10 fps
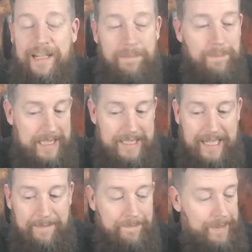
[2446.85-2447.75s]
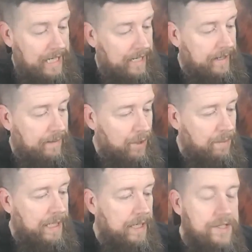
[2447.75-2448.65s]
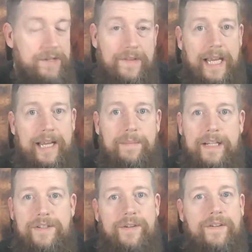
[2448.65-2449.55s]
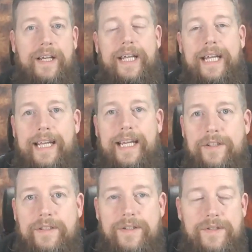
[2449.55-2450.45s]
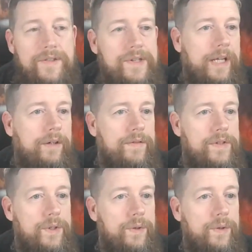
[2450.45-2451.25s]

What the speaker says: But no, it would have been nice if they had managed to cut that down to just a single for sure.